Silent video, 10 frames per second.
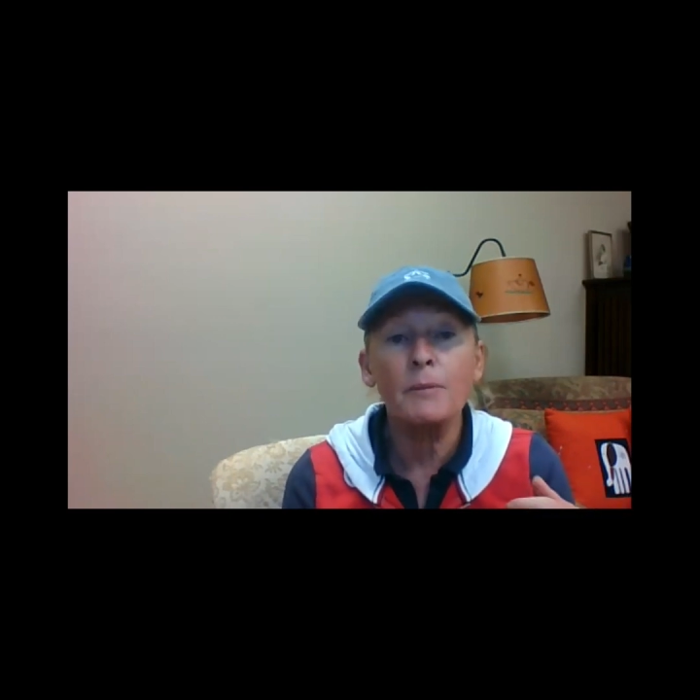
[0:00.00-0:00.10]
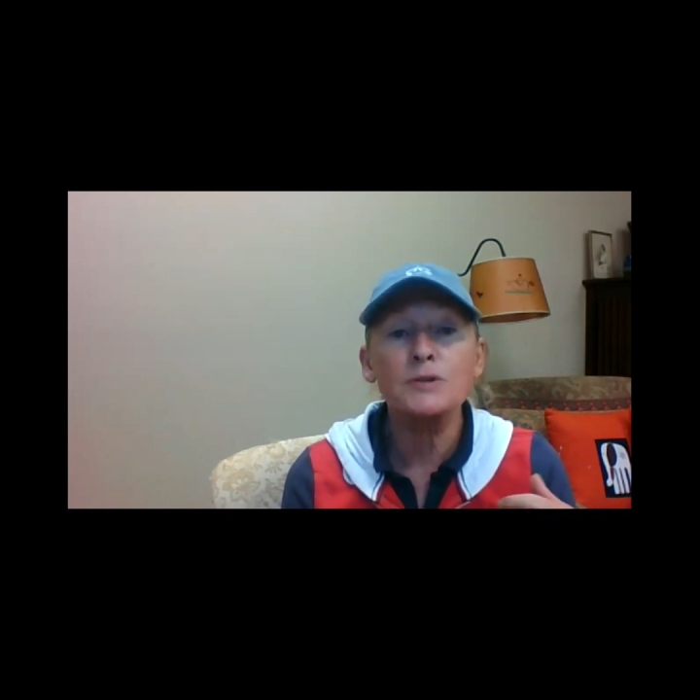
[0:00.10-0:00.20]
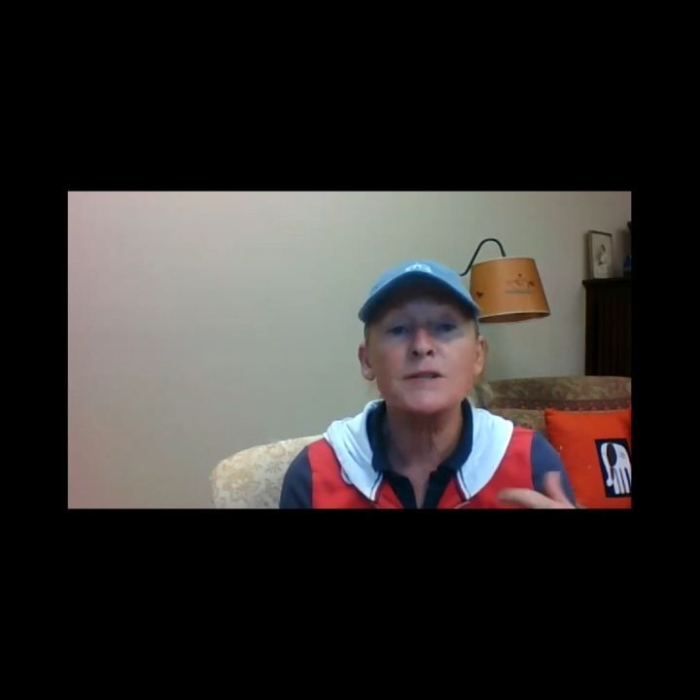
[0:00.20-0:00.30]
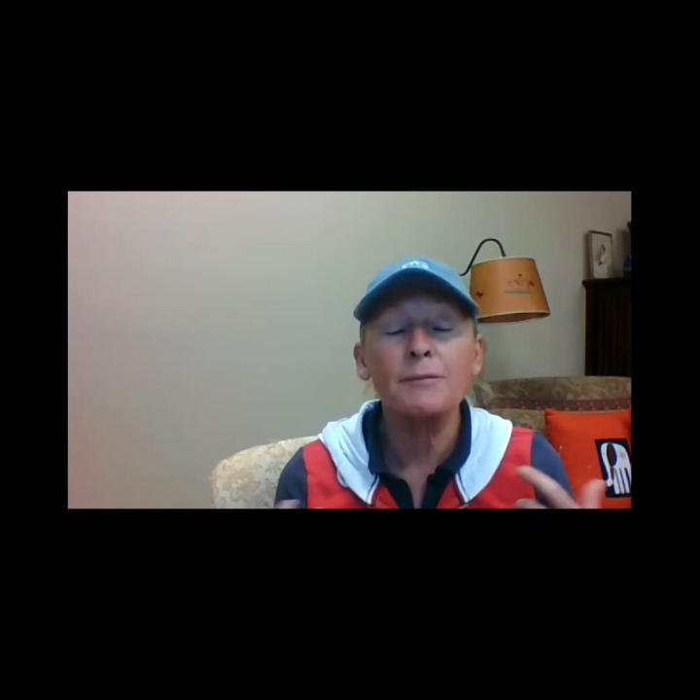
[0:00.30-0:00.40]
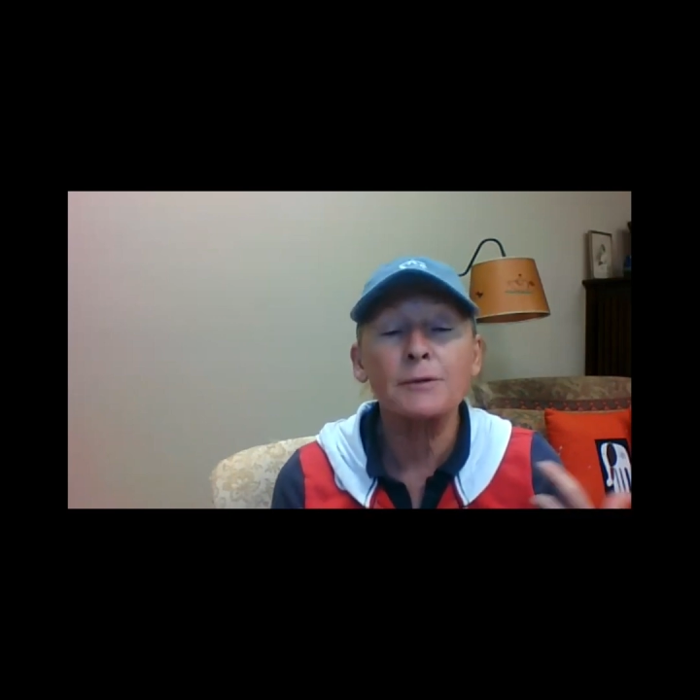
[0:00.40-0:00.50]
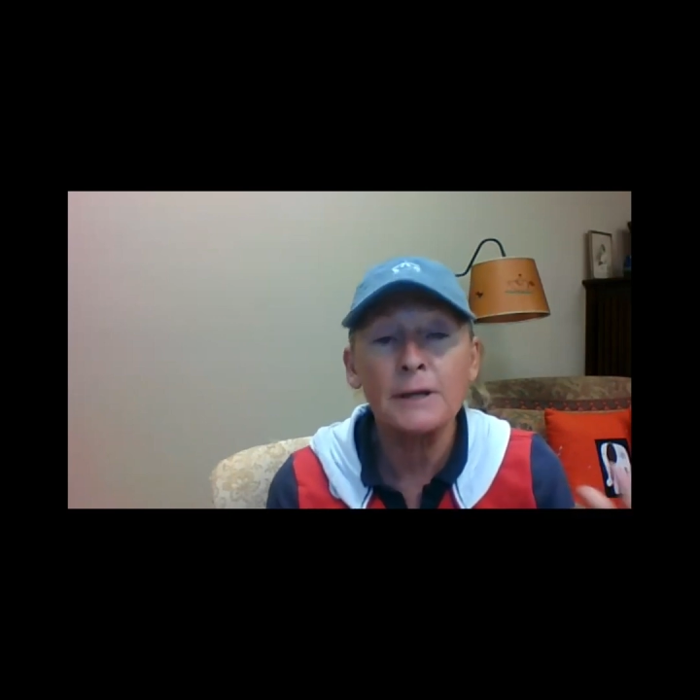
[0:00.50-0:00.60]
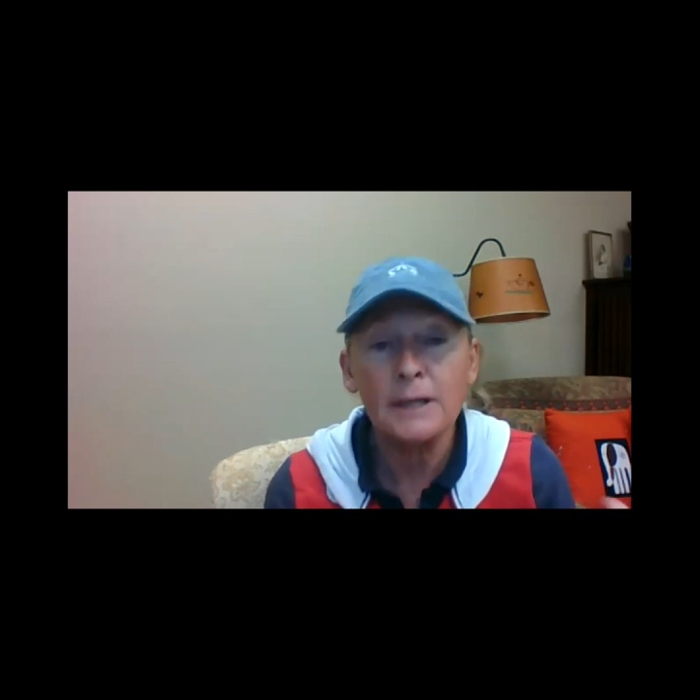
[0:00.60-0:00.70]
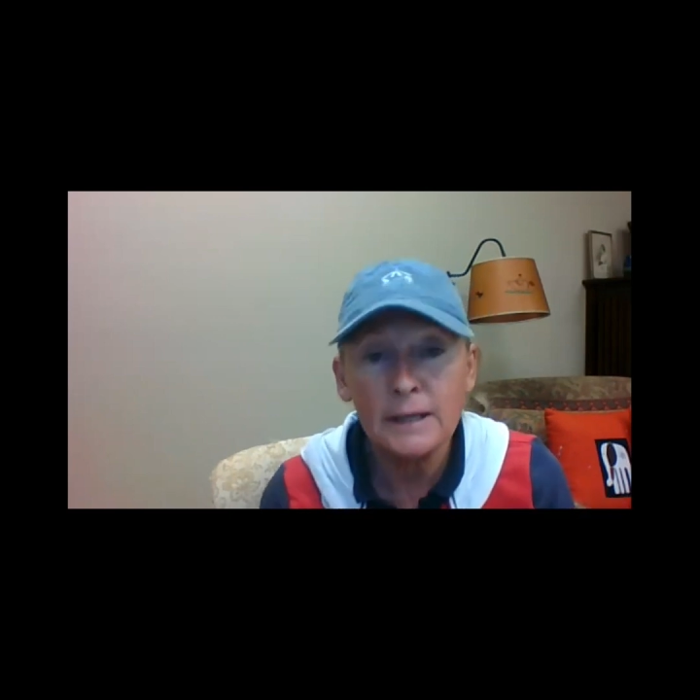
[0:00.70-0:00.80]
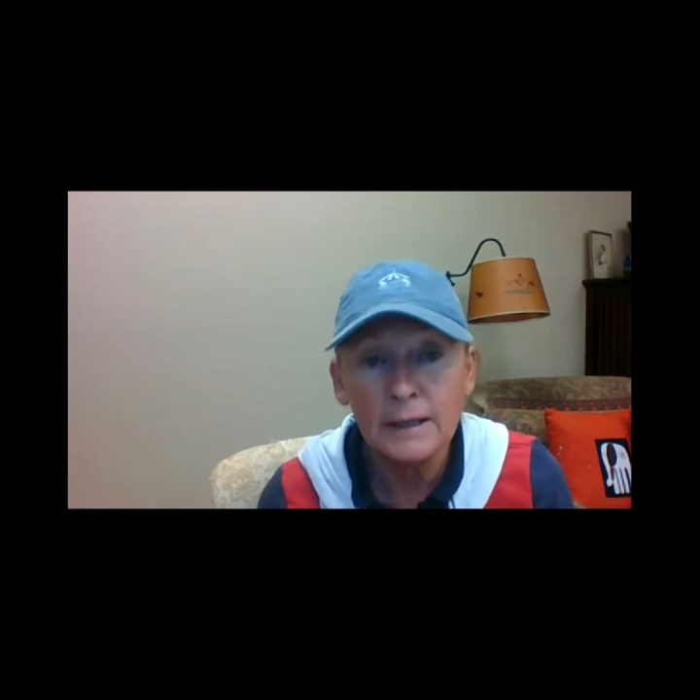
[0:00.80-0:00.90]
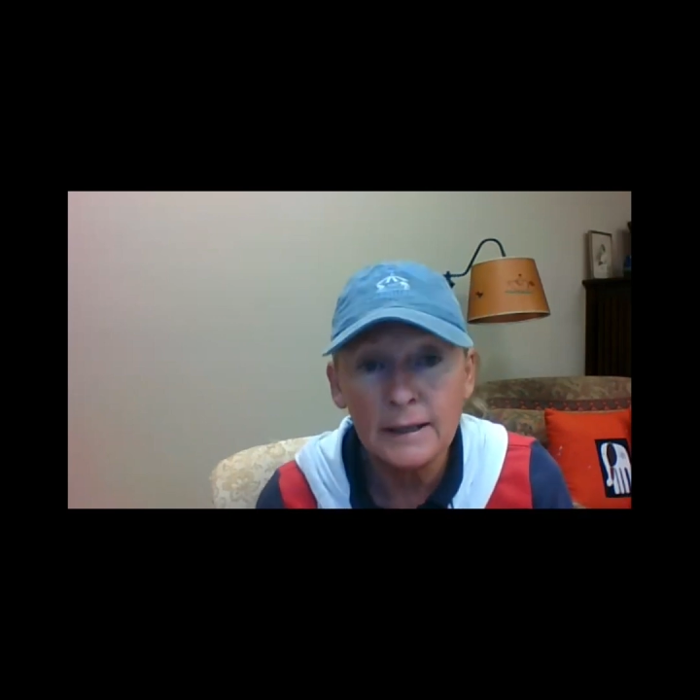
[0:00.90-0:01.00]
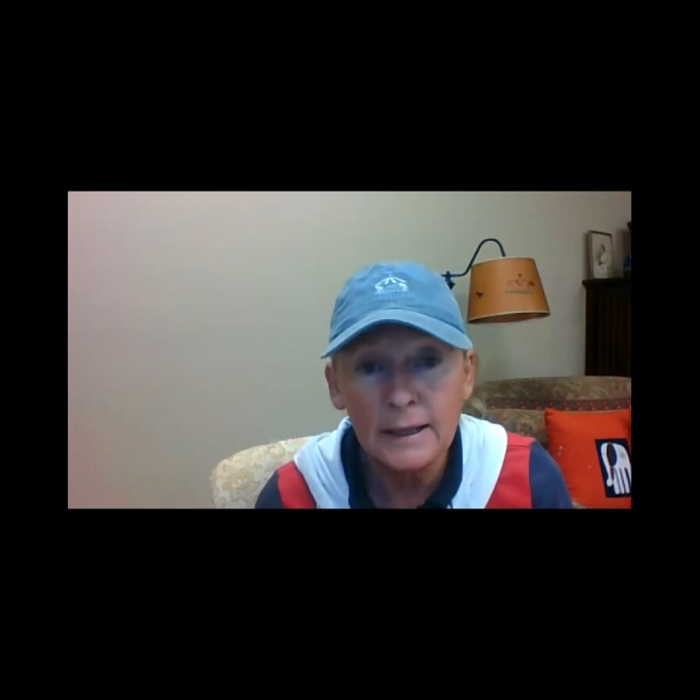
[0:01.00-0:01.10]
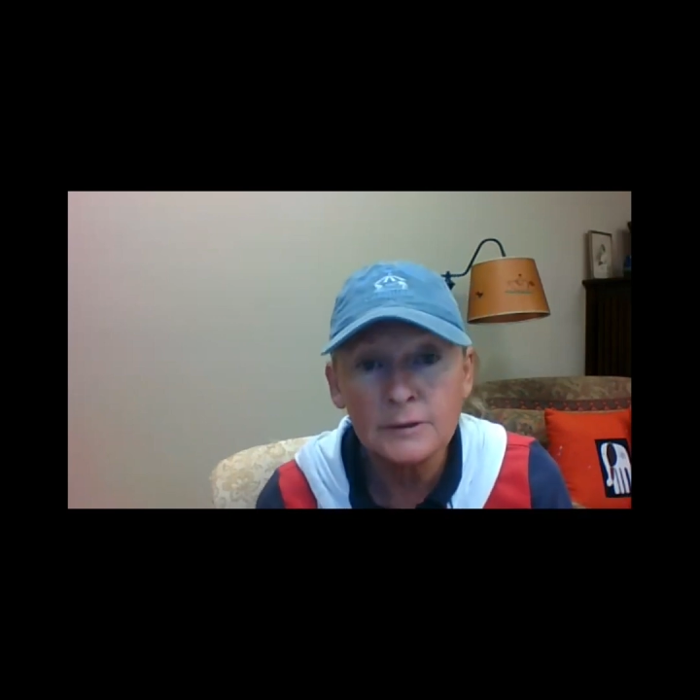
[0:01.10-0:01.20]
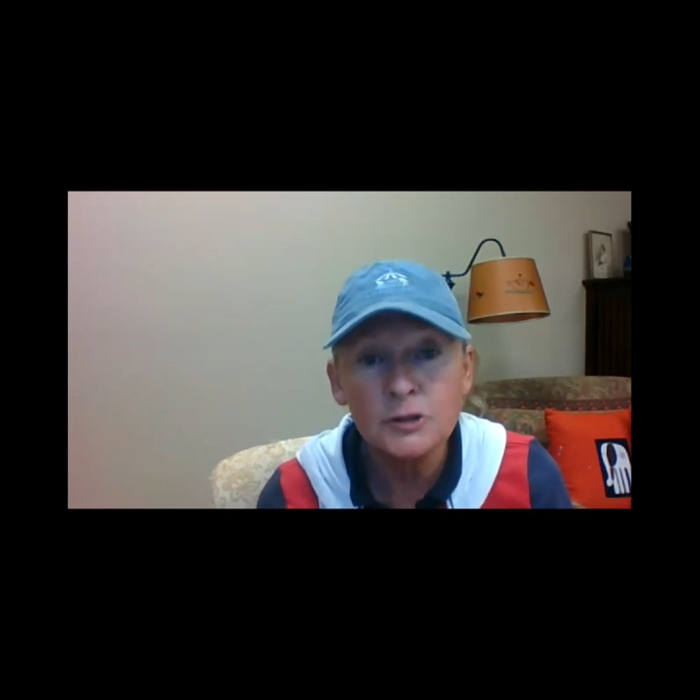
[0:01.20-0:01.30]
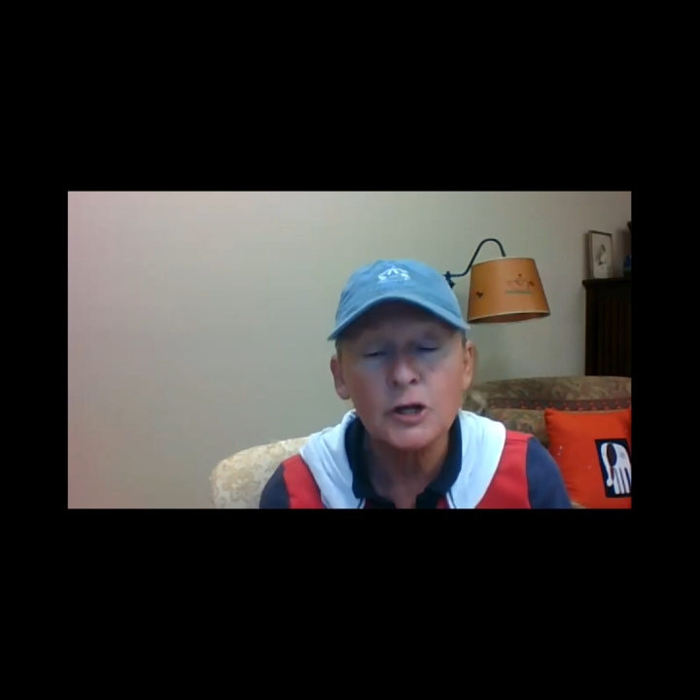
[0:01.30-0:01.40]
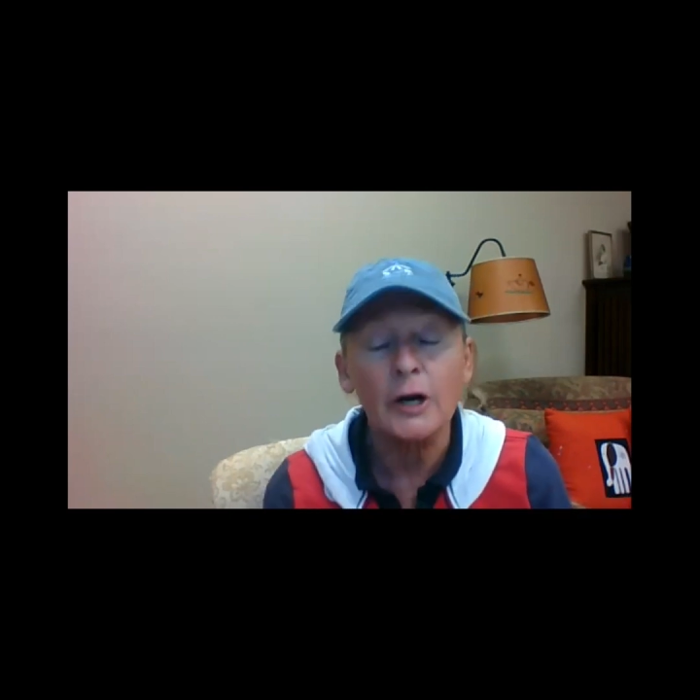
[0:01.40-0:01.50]
the most athletic
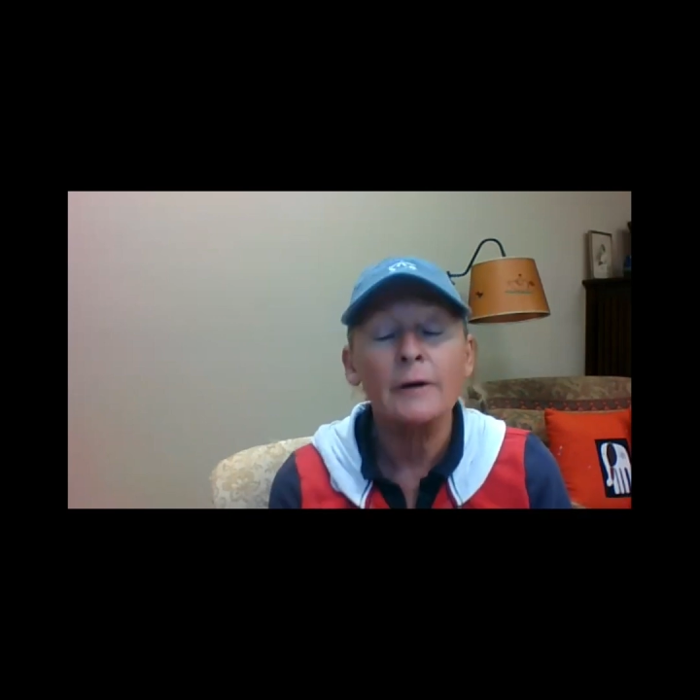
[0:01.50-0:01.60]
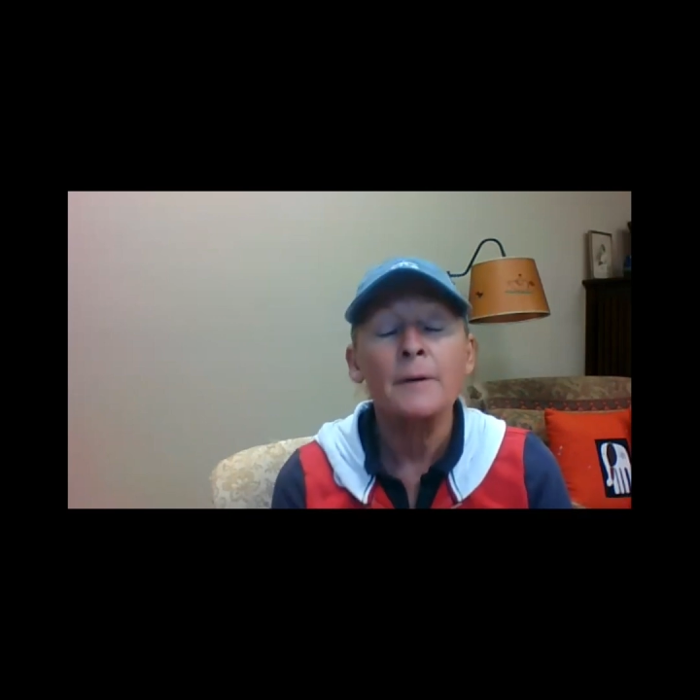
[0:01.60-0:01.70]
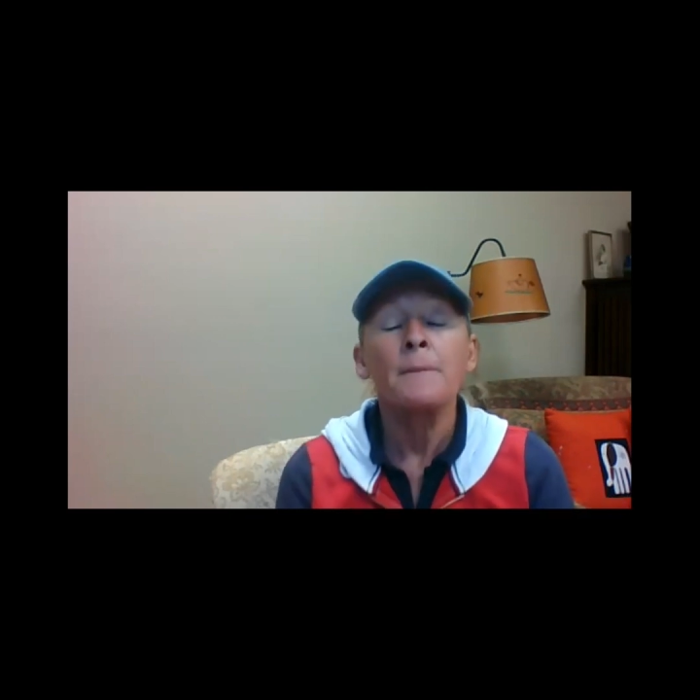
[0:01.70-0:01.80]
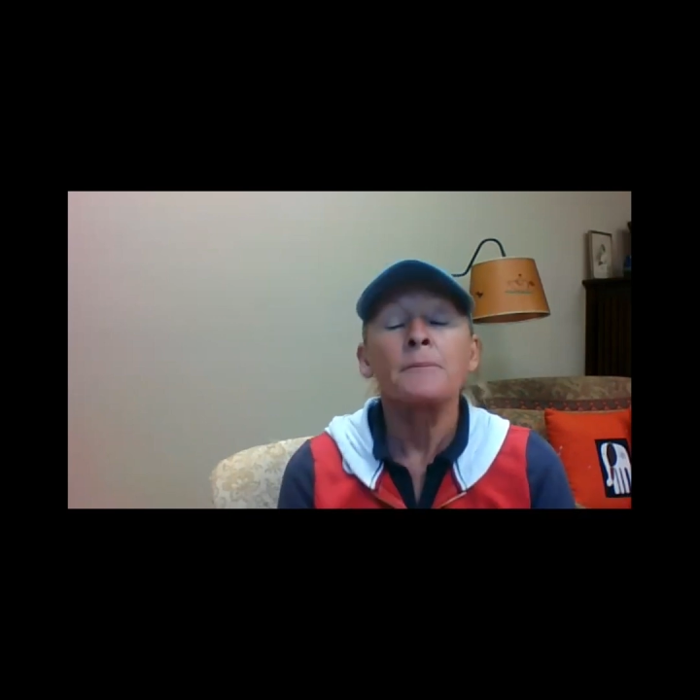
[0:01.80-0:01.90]
canter